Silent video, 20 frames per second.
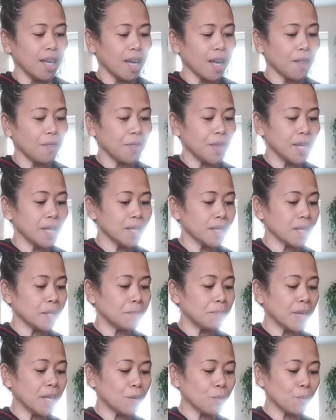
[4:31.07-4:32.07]
and this has
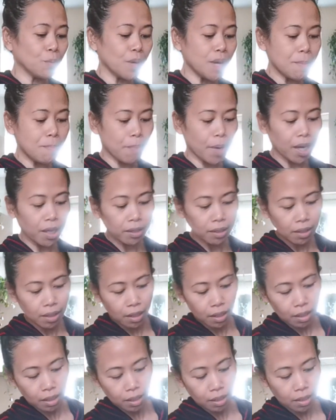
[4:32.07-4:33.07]
been
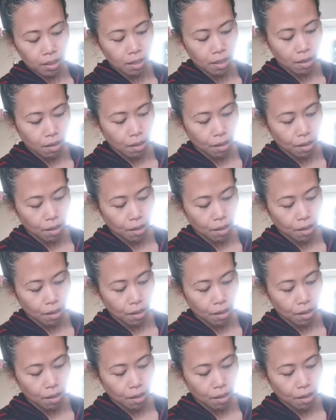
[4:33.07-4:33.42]
repotted